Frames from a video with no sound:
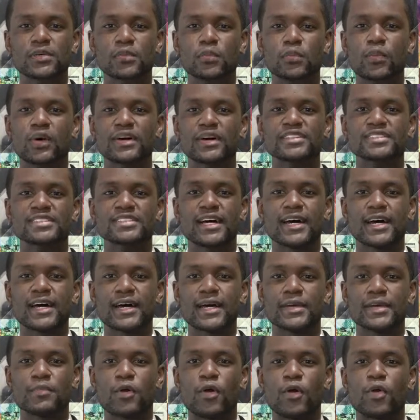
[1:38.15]

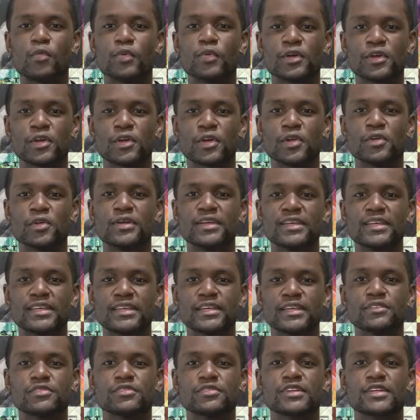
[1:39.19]
one-time, or recurring
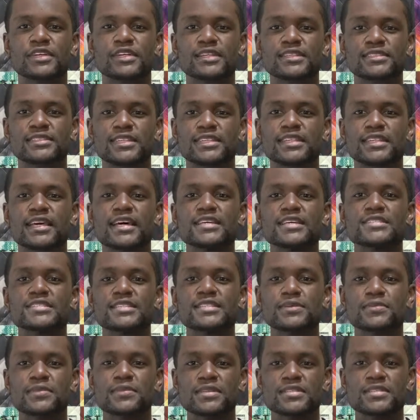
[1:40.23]
gift to the
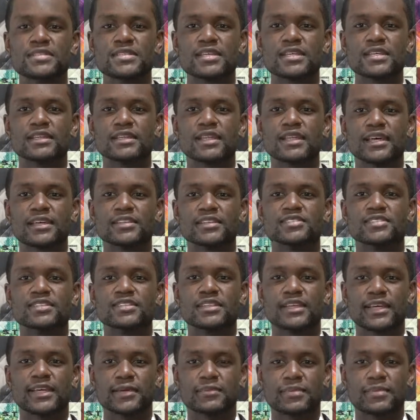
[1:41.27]
SDPC
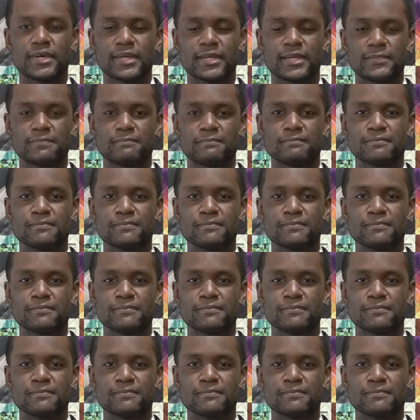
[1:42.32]
Legacy Campaign.